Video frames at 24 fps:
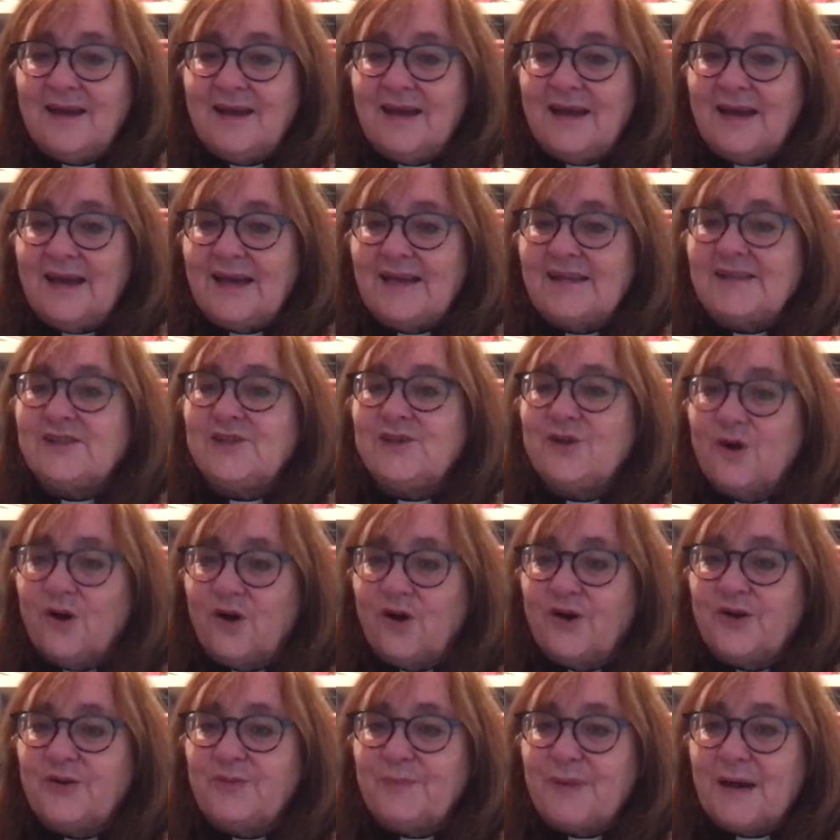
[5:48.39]
Is
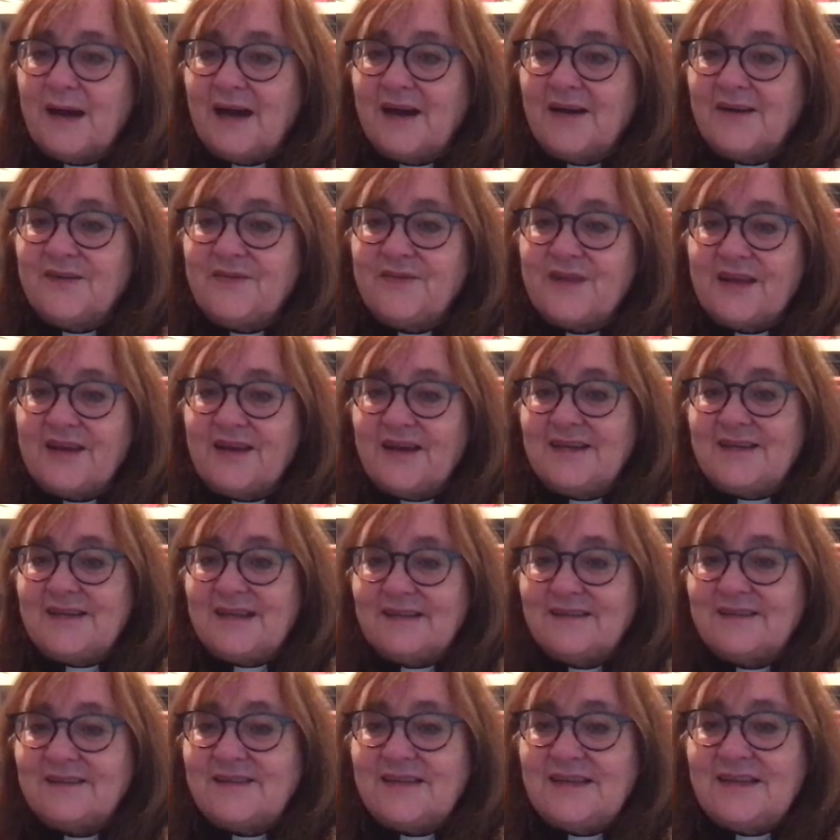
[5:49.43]
God part of that
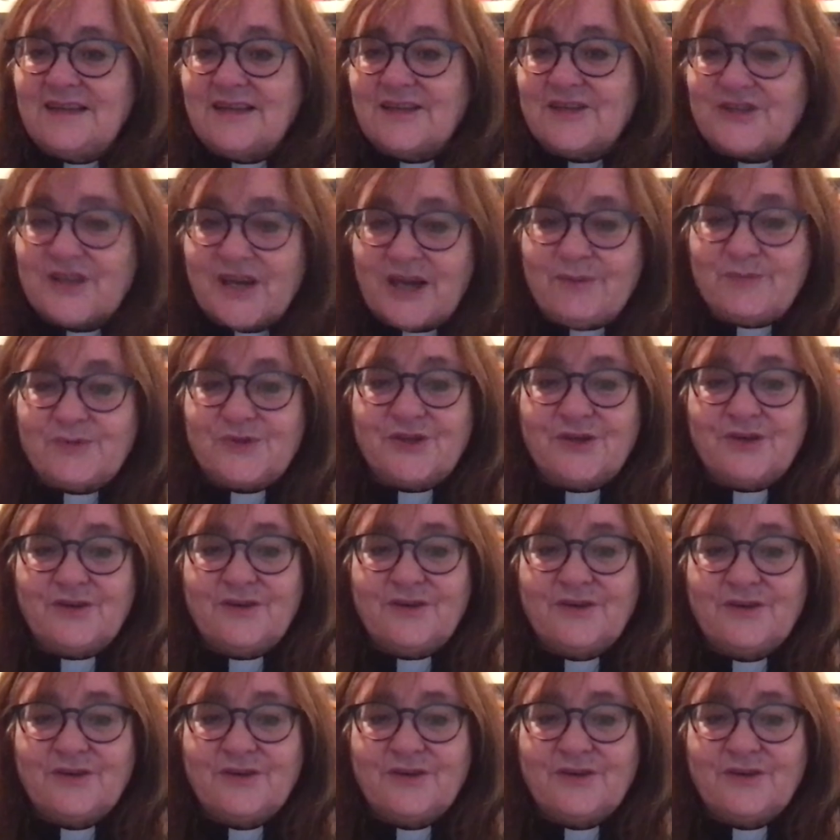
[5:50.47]
identity that shapes you?